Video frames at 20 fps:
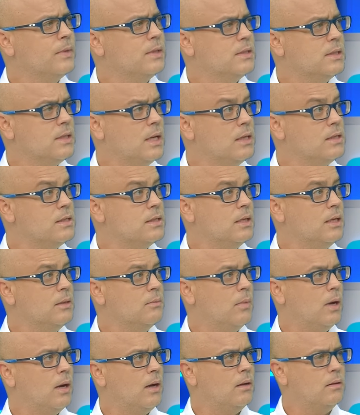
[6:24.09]
testing
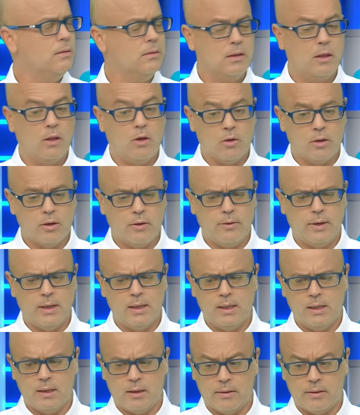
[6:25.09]
mile, longer running.